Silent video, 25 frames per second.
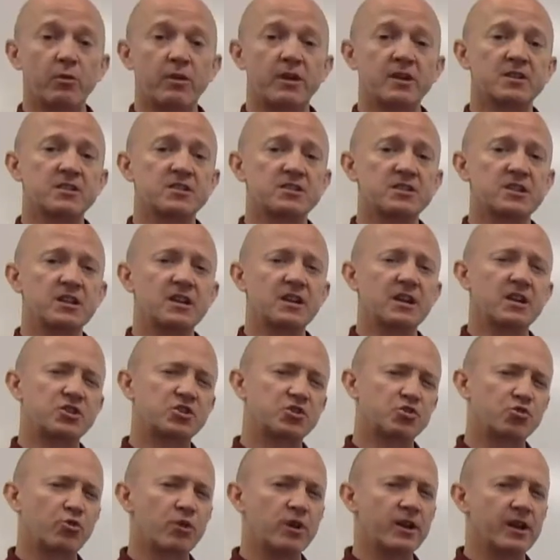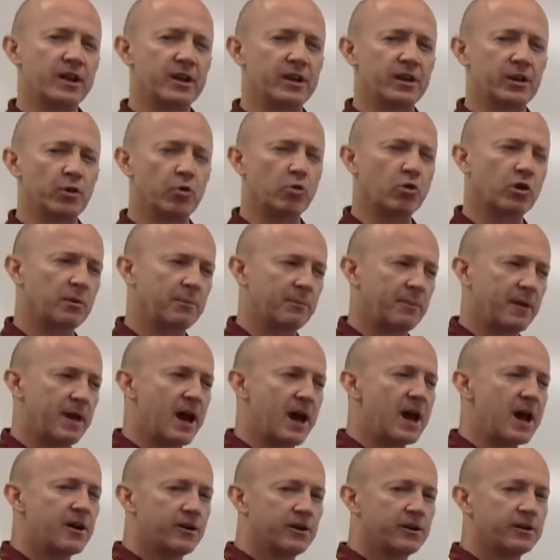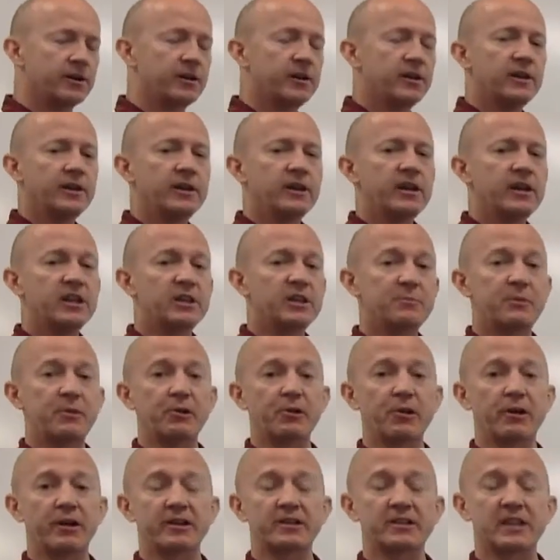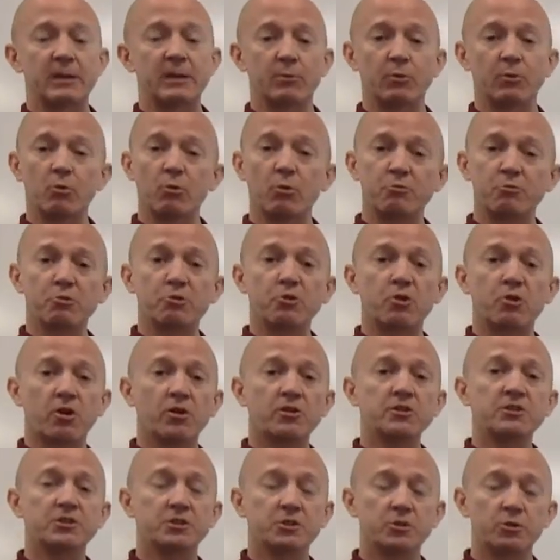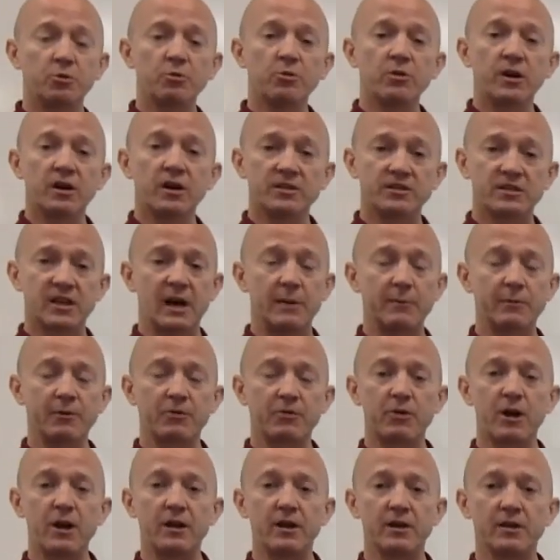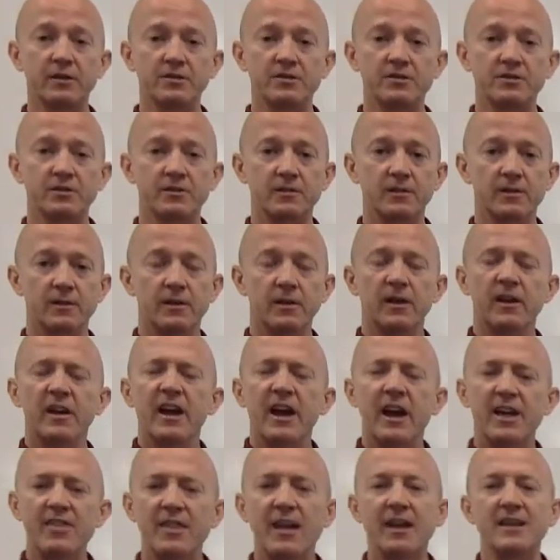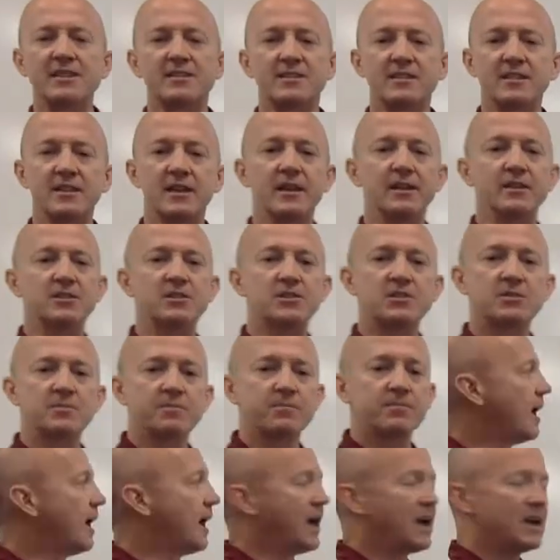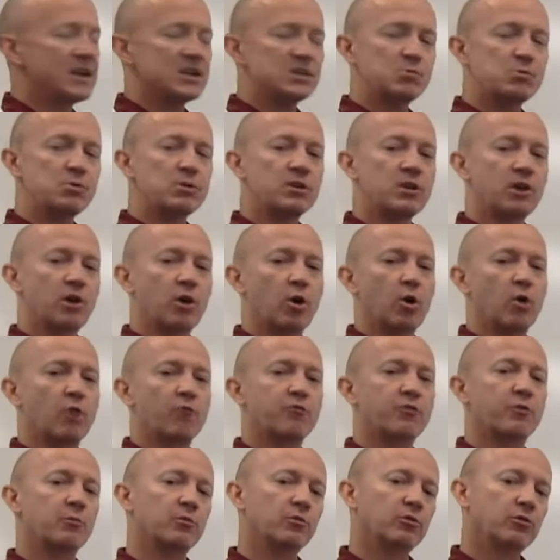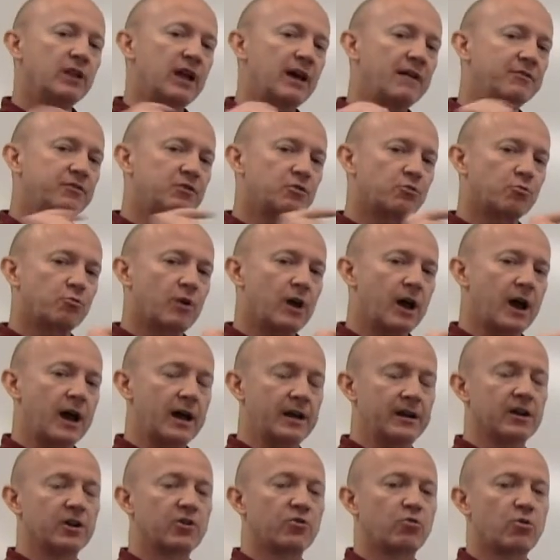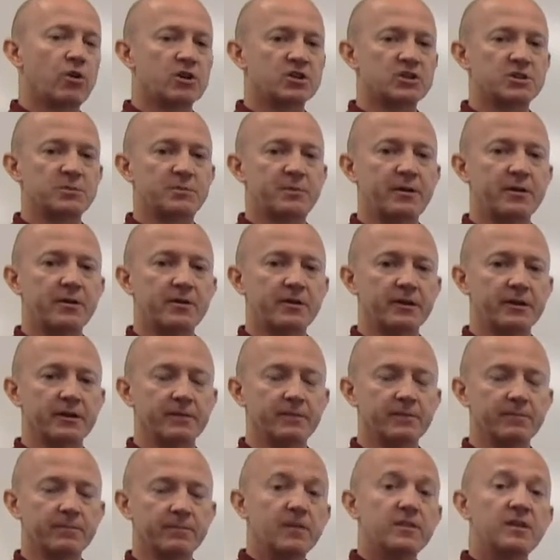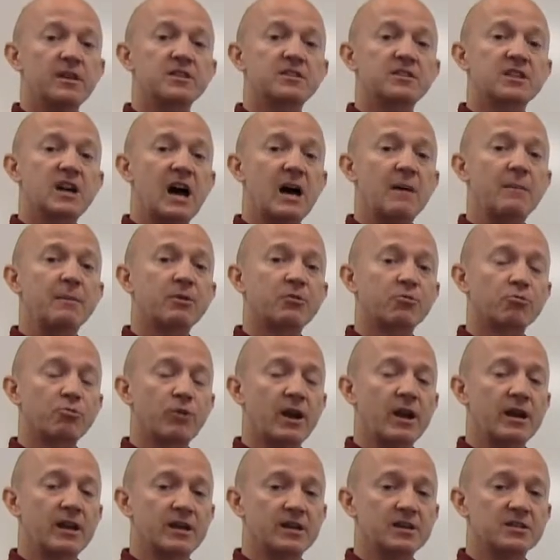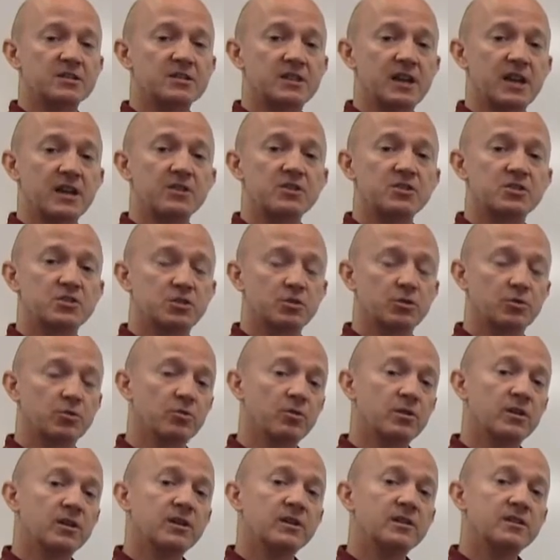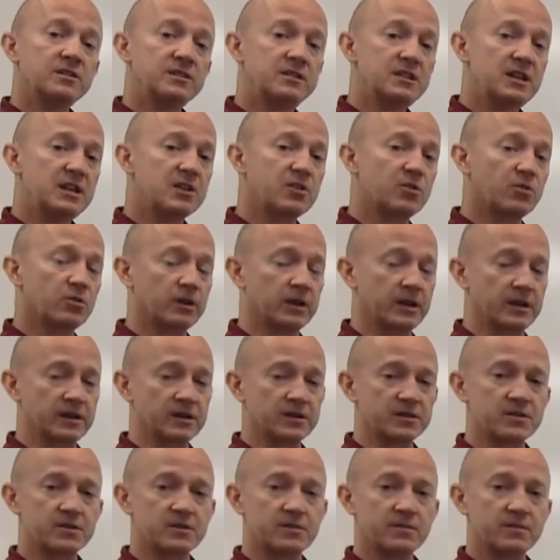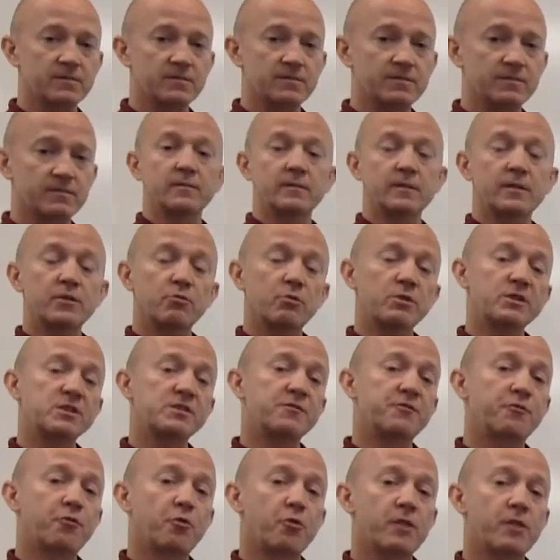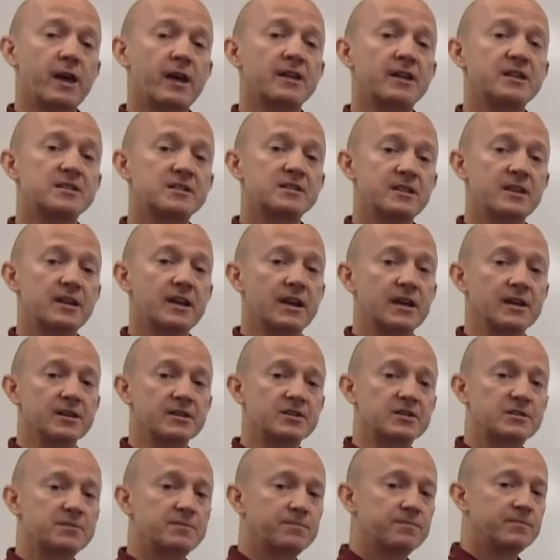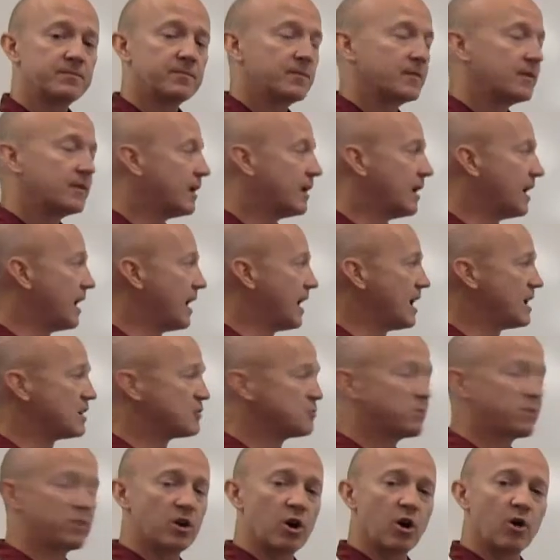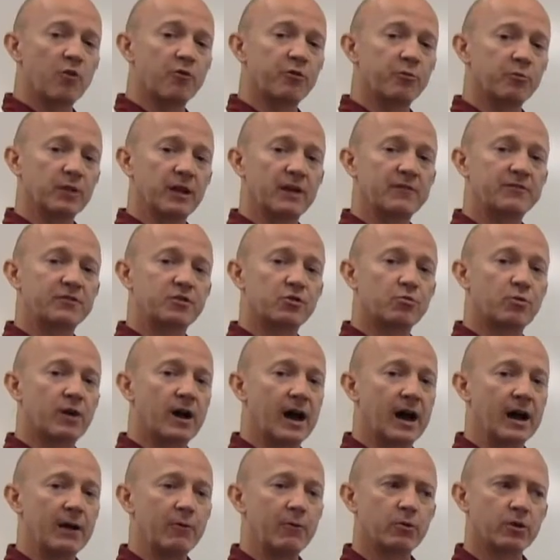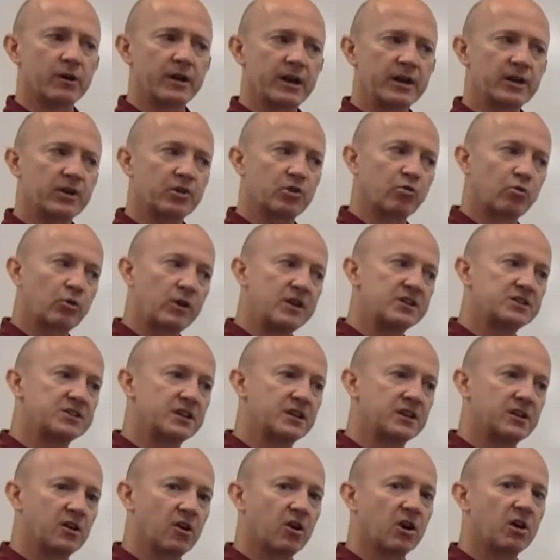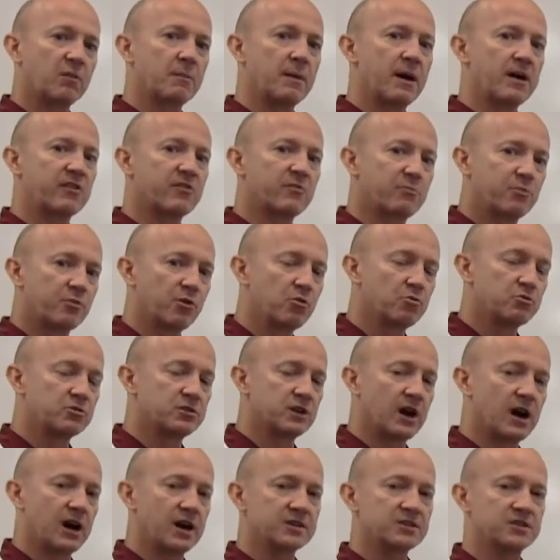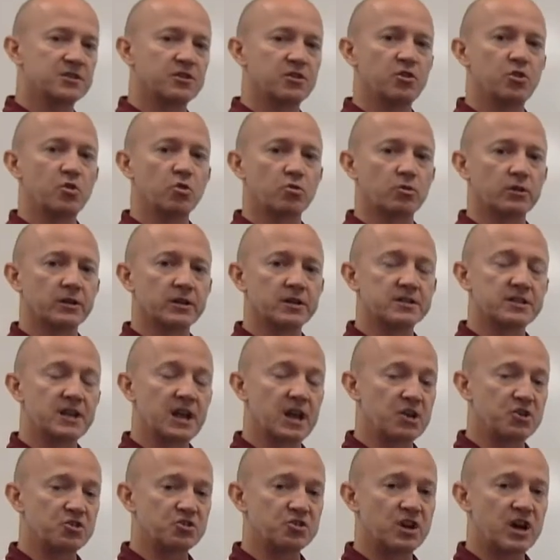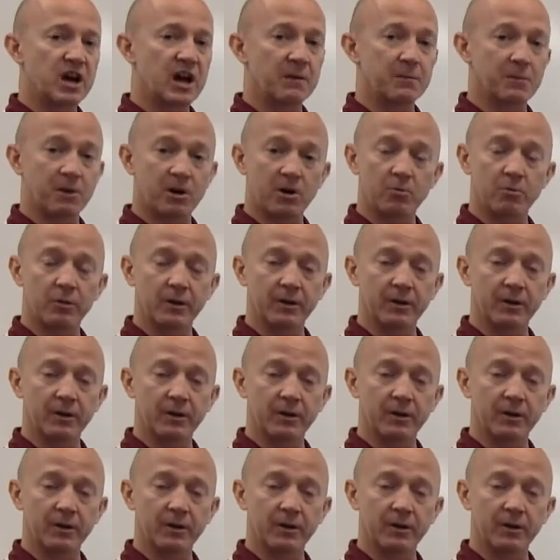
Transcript: we can see a trend or a pattern in the periodic table with regard to atomic radius. And that's this. As we go from left to right across a period, the atomic radius tends to decrease. Now the reason for that is this. As we go from left to right, we're increasing our amount of protons in the nucleus each time, aren't